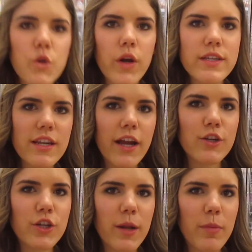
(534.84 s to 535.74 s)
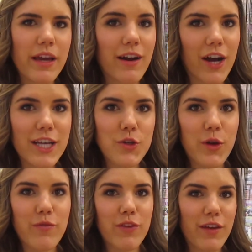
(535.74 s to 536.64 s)
So Grace and I are trying to pick out ice
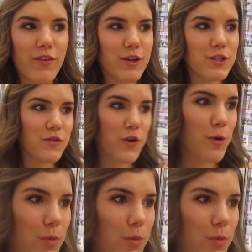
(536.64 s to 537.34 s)
cream flavors for her